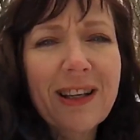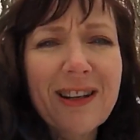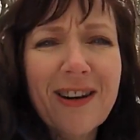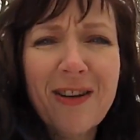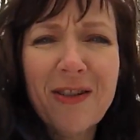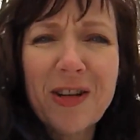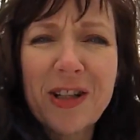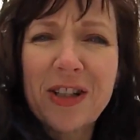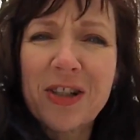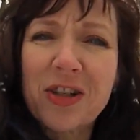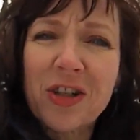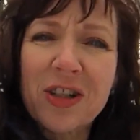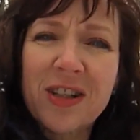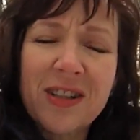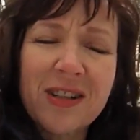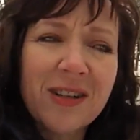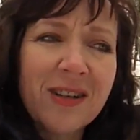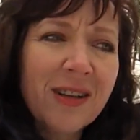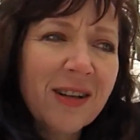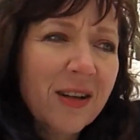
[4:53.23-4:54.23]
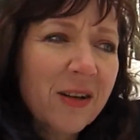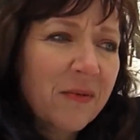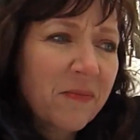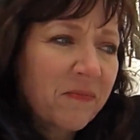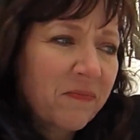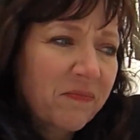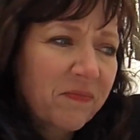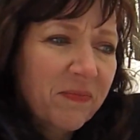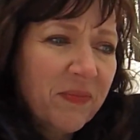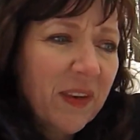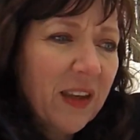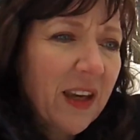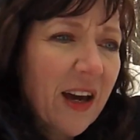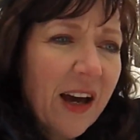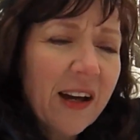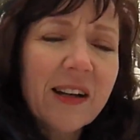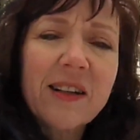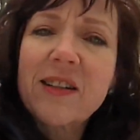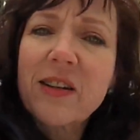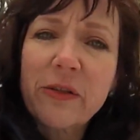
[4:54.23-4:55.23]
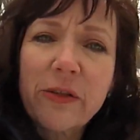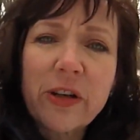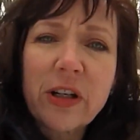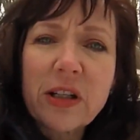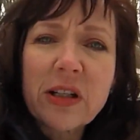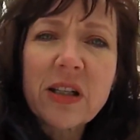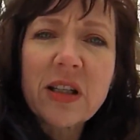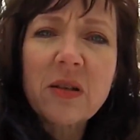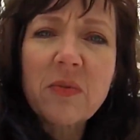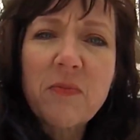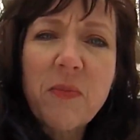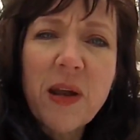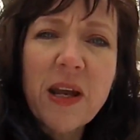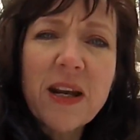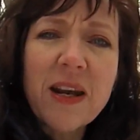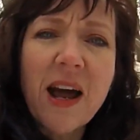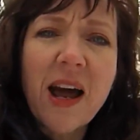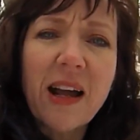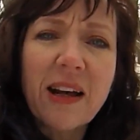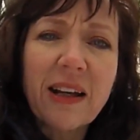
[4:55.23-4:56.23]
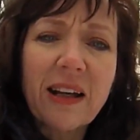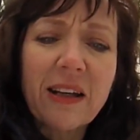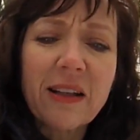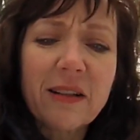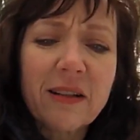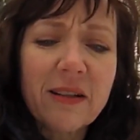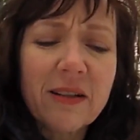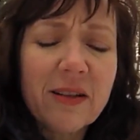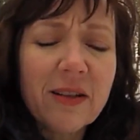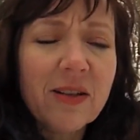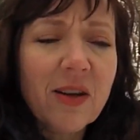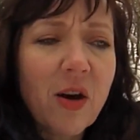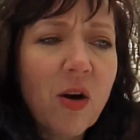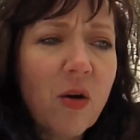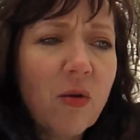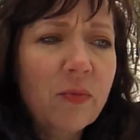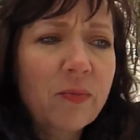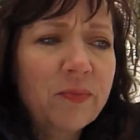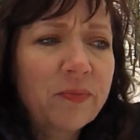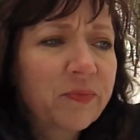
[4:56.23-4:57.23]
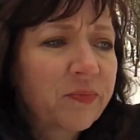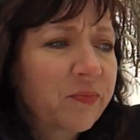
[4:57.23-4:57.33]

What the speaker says: You know, it's just got a different spin on it. So